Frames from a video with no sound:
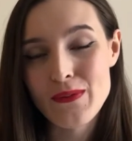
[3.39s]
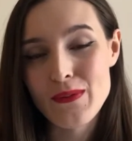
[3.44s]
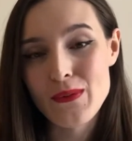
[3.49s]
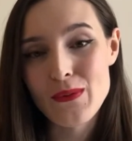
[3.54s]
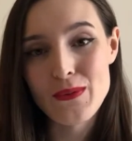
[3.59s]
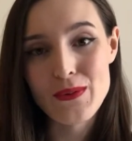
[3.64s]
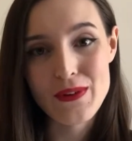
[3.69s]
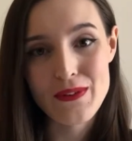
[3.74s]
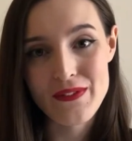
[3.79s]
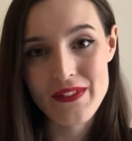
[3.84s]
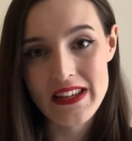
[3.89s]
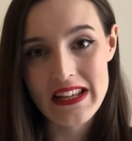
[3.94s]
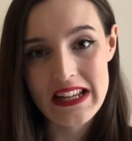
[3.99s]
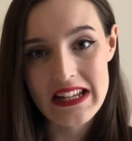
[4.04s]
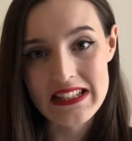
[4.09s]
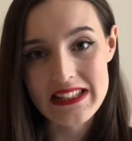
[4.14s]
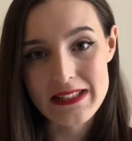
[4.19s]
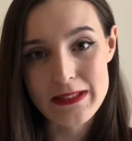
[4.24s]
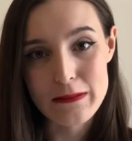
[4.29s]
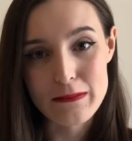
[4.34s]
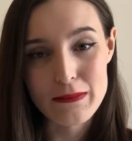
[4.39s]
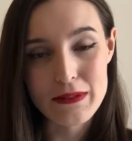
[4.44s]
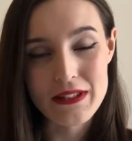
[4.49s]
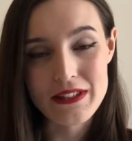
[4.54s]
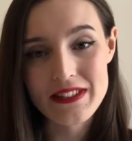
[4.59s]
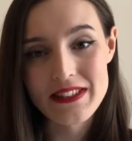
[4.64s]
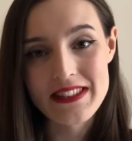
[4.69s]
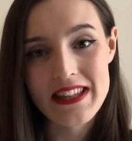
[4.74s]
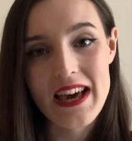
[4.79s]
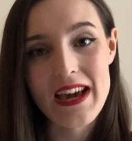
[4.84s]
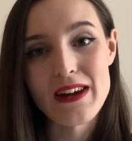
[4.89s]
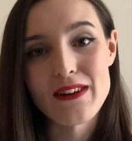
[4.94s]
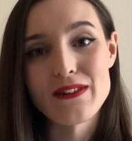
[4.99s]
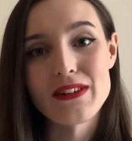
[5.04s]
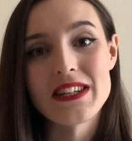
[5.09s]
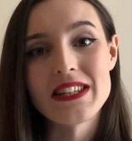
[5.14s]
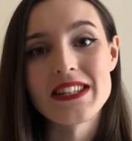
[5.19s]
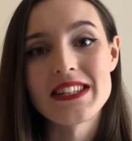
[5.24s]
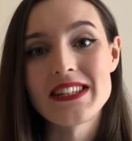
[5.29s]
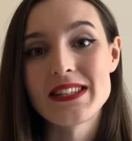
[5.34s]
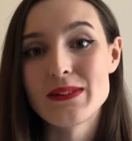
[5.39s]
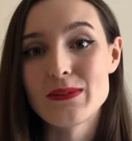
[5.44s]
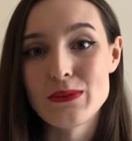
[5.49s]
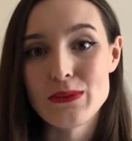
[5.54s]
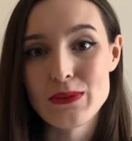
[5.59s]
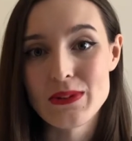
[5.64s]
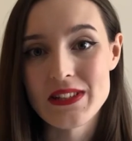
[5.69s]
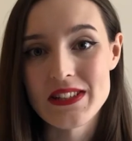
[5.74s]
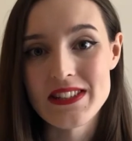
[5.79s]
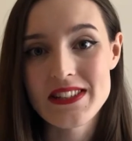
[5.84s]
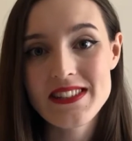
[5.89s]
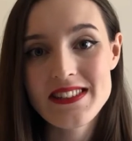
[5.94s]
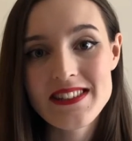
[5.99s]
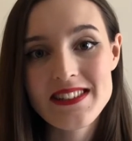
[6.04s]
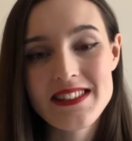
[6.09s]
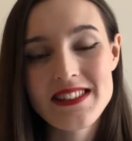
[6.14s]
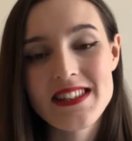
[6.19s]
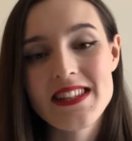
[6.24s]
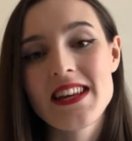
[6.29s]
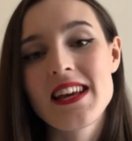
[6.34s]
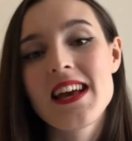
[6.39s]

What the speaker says: all of the classic books that I read in August.